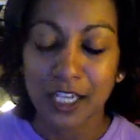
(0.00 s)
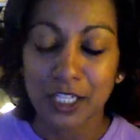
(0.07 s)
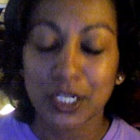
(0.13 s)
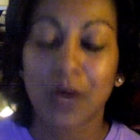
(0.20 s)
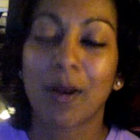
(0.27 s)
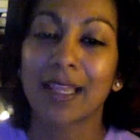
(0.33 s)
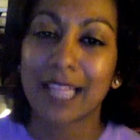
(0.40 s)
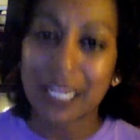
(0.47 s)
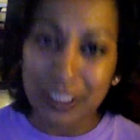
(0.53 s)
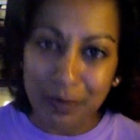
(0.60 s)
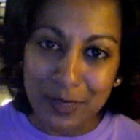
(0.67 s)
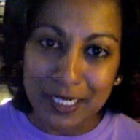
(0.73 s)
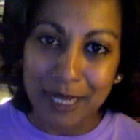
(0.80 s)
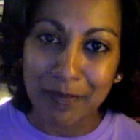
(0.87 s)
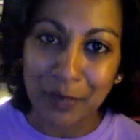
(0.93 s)
So I'd like to
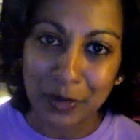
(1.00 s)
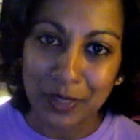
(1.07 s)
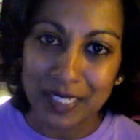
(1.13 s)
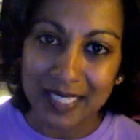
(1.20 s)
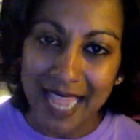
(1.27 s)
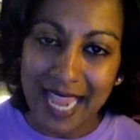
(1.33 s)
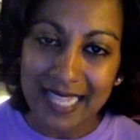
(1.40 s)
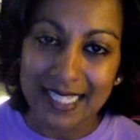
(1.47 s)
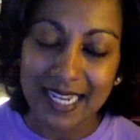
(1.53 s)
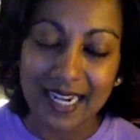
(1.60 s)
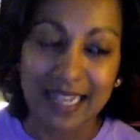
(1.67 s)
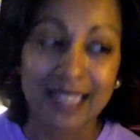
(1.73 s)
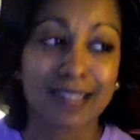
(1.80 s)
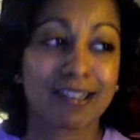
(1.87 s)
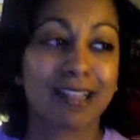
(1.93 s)
present both these case
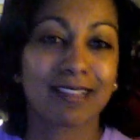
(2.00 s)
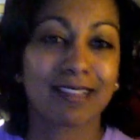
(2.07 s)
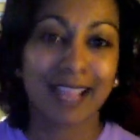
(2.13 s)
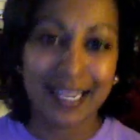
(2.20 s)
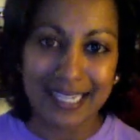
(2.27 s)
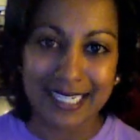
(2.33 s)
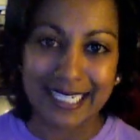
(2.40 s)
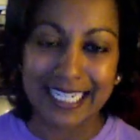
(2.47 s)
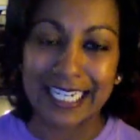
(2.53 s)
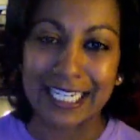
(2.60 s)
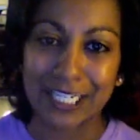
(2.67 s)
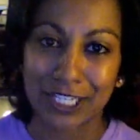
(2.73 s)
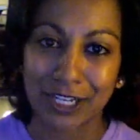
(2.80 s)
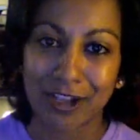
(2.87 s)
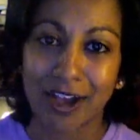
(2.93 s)
studies and I'd like to dig
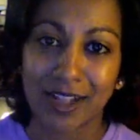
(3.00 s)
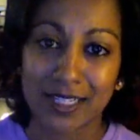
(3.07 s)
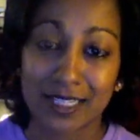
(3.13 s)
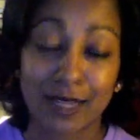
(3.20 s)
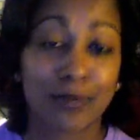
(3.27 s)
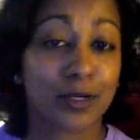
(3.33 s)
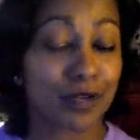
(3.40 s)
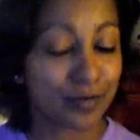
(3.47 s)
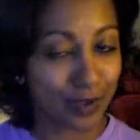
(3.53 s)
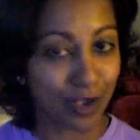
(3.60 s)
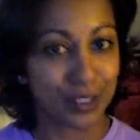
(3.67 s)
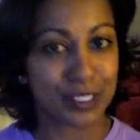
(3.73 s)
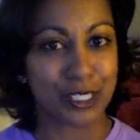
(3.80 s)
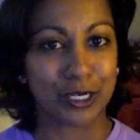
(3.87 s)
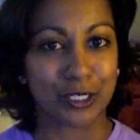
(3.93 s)
into the concept of
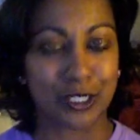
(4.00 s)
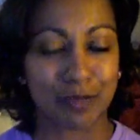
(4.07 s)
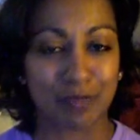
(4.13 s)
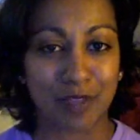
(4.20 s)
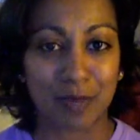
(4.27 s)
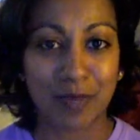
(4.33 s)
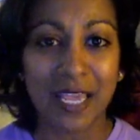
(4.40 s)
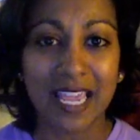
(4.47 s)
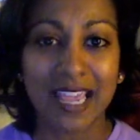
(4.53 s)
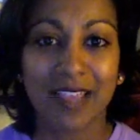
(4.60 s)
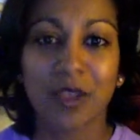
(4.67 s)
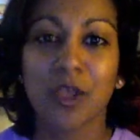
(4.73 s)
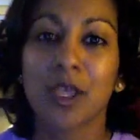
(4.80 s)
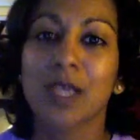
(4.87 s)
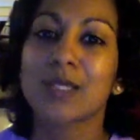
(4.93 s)
concierge MVP
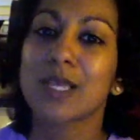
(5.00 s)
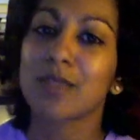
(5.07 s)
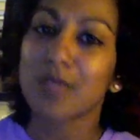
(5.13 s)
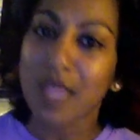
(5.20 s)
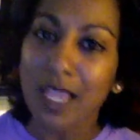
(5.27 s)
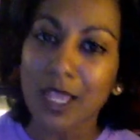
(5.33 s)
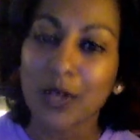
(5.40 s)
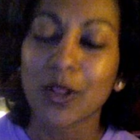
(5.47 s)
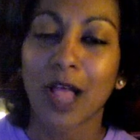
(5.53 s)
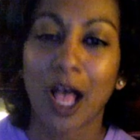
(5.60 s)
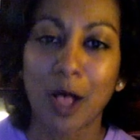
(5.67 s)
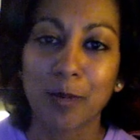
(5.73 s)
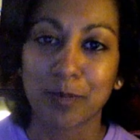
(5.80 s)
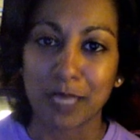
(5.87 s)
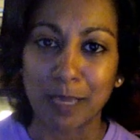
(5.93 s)
because I think it'll
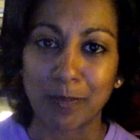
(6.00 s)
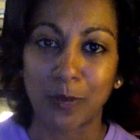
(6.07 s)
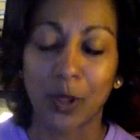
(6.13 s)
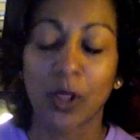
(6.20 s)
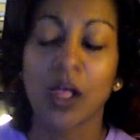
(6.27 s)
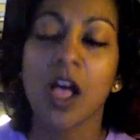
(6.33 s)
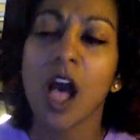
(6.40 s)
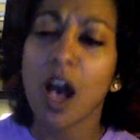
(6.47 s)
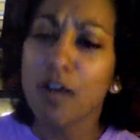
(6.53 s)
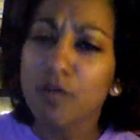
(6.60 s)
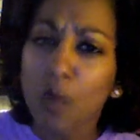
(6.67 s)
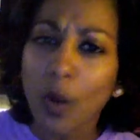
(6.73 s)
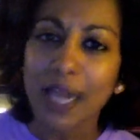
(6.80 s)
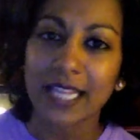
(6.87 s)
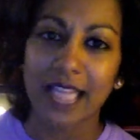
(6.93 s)
help people
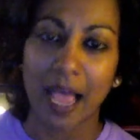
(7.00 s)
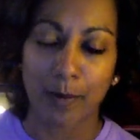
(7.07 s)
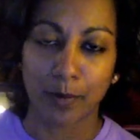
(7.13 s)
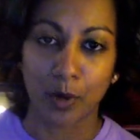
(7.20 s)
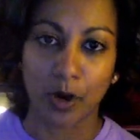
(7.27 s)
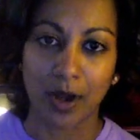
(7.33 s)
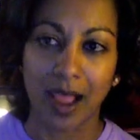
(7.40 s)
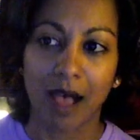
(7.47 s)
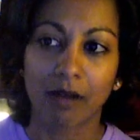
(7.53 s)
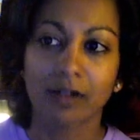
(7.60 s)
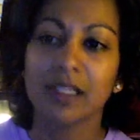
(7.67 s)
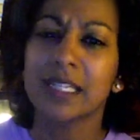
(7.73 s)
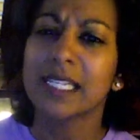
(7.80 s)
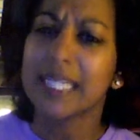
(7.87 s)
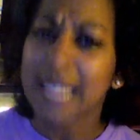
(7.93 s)
avoid that burnout,
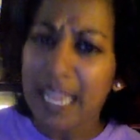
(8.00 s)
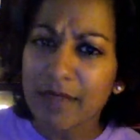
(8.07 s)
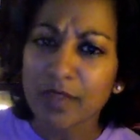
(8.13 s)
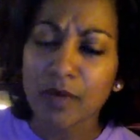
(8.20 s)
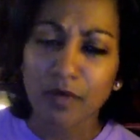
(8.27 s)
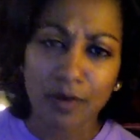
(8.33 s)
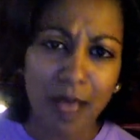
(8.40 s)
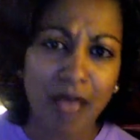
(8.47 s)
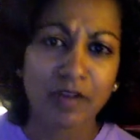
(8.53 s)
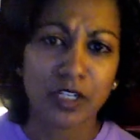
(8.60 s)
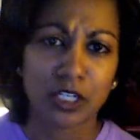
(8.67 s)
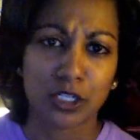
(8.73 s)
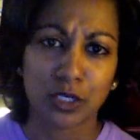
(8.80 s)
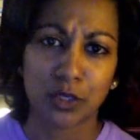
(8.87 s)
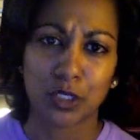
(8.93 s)
save them from having
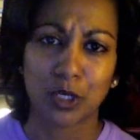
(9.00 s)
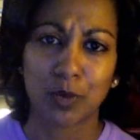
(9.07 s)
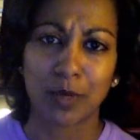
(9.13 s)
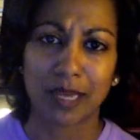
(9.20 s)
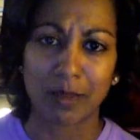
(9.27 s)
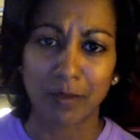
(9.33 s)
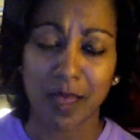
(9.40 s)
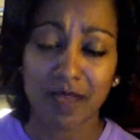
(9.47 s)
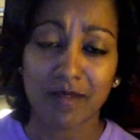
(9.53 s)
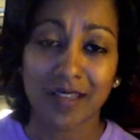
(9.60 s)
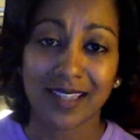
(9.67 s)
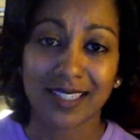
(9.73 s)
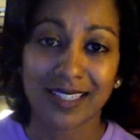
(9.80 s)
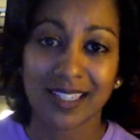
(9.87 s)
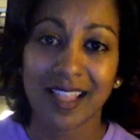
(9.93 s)
to do too many
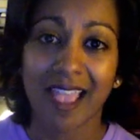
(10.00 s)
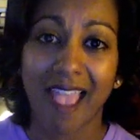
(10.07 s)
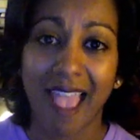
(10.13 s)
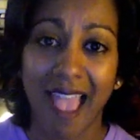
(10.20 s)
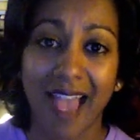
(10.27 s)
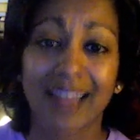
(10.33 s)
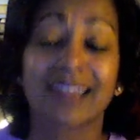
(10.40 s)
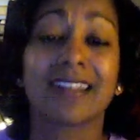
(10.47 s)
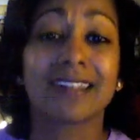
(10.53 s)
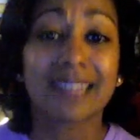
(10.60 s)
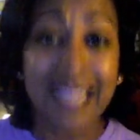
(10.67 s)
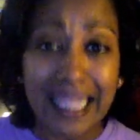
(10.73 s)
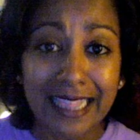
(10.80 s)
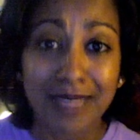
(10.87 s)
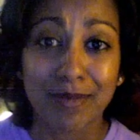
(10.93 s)
pivots, and
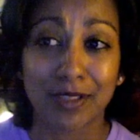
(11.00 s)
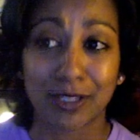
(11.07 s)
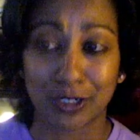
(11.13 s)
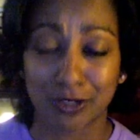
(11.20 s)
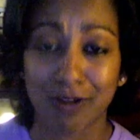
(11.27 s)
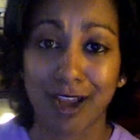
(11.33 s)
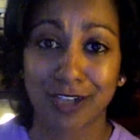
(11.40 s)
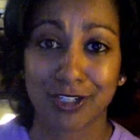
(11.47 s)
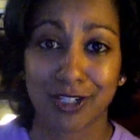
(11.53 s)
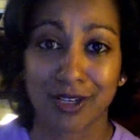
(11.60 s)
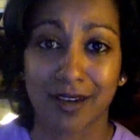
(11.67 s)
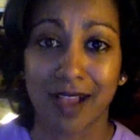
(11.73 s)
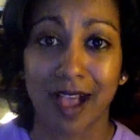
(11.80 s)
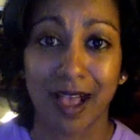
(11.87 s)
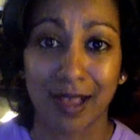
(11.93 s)
lead them in the
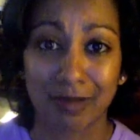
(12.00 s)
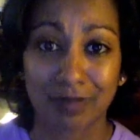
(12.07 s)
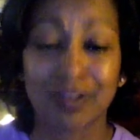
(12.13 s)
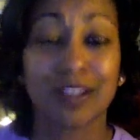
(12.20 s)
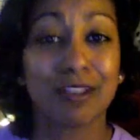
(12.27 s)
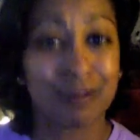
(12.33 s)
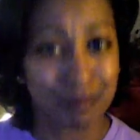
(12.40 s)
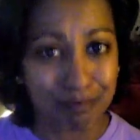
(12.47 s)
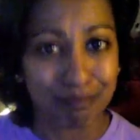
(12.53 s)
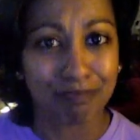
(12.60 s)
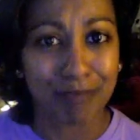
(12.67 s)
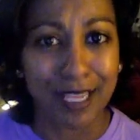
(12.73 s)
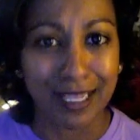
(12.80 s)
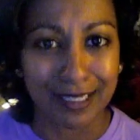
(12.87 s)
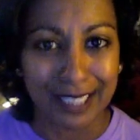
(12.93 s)
direction of
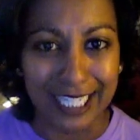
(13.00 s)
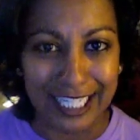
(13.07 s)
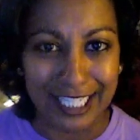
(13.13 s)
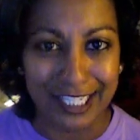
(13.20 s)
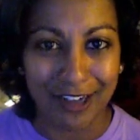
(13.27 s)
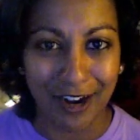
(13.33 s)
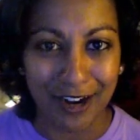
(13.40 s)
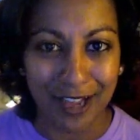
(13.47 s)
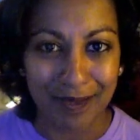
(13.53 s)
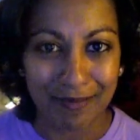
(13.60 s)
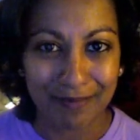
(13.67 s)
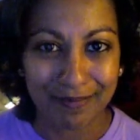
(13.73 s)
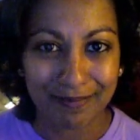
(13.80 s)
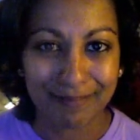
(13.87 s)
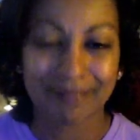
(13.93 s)
being a lean startup.
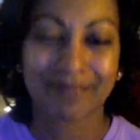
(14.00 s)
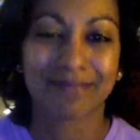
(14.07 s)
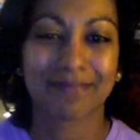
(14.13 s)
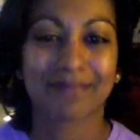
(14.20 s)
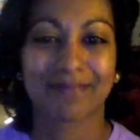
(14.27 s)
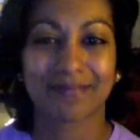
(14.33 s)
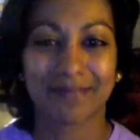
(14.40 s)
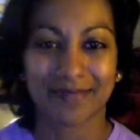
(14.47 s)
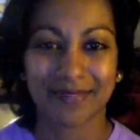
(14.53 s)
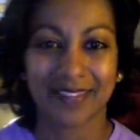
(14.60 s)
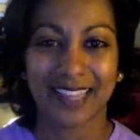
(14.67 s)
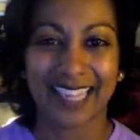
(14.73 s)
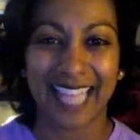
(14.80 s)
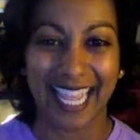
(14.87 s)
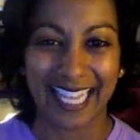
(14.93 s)

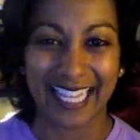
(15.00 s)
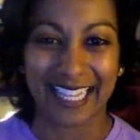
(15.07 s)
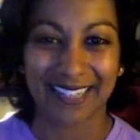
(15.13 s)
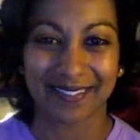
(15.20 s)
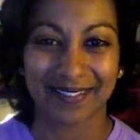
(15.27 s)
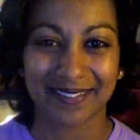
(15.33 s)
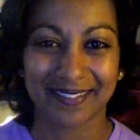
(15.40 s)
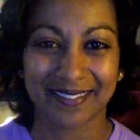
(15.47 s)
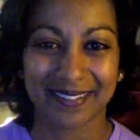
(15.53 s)
Thank you.